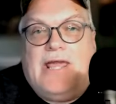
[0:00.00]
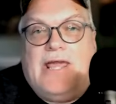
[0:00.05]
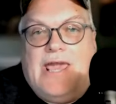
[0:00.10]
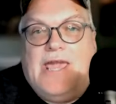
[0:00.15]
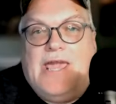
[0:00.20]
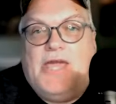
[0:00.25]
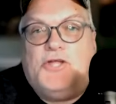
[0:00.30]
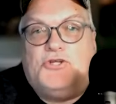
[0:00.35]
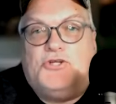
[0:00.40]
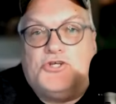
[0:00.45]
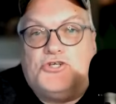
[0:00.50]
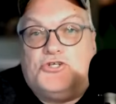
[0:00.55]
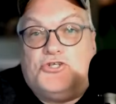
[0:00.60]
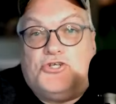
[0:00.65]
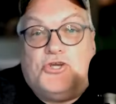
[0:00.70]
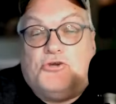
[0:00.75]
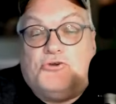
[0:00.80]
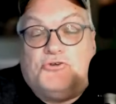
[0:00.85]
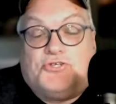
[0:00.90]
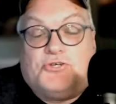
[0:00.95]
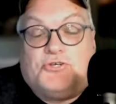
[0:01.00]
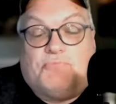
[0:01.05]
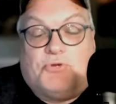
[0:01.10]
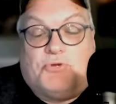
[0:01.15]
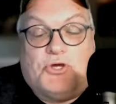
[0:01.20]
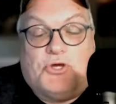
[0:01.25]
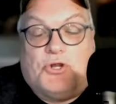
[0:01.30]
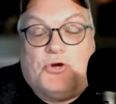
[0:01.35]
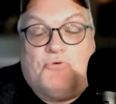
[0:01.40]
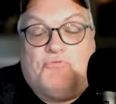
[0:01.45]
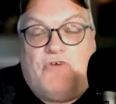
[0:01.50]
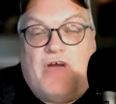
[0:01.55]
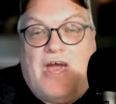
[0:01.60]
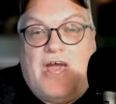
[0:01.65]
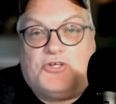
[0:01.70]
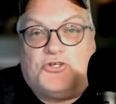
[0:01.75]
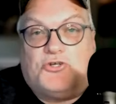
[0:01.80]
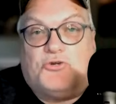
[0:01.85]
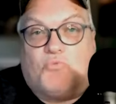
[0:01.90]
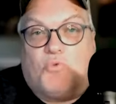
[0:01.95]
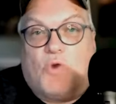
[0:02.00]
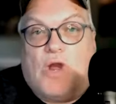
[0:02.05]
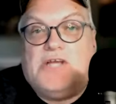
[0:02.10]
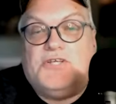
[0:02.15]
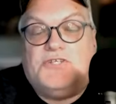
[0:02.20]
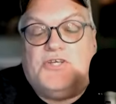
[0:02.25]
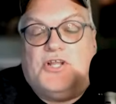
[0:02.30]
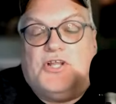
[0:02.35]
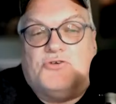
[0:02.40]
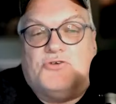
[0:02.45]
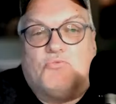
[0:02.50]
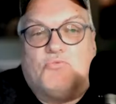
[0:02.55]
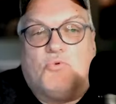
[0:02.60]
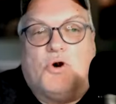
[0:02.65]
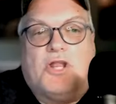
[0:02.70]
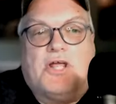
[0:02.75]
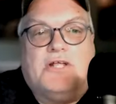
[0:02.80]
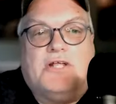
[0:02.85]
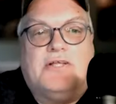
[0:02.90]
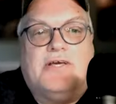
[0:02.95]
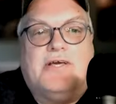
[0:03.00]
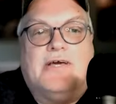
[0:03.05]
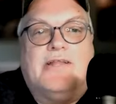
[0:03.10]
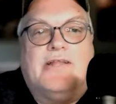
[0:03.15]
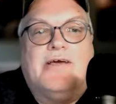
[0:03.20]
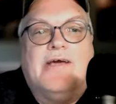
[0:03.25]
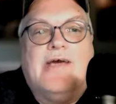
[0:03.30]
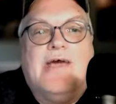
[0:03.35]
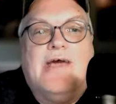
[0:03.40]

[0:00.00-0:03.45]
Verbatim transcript: he just used some good old fashioned racing, is what he did.